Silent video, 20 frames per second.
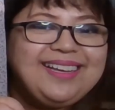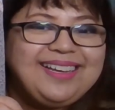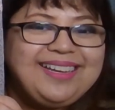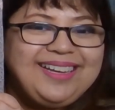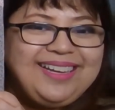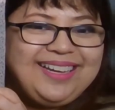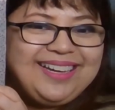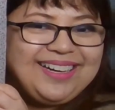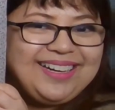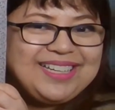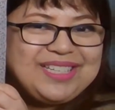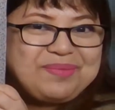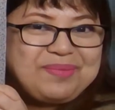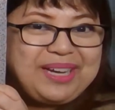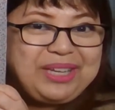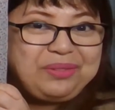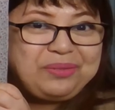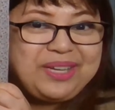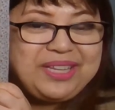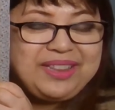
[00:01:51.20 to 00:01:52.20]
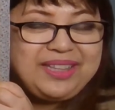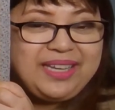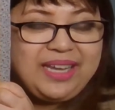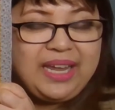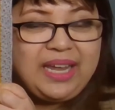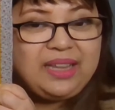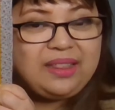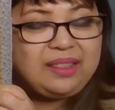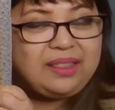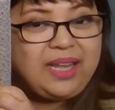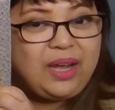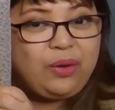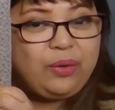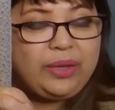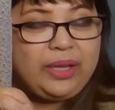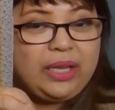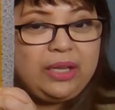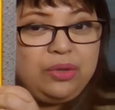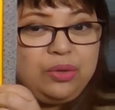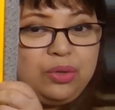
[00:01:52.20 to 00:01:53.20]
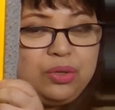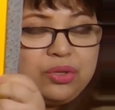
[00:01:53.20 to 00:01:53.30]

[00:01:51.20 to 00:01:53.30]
Here's my 28. Now, can you